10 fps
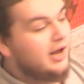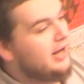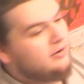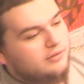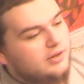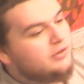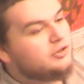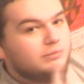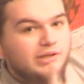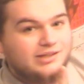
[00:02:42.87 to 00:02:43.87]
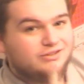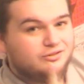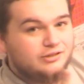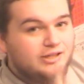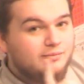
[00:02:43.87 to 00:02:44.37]
I don't think you should be
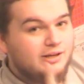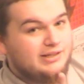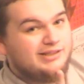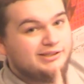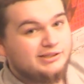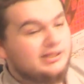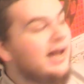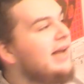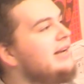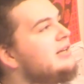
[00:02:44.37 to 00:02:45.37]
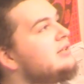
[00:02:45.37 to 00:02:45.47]
extreme on either side,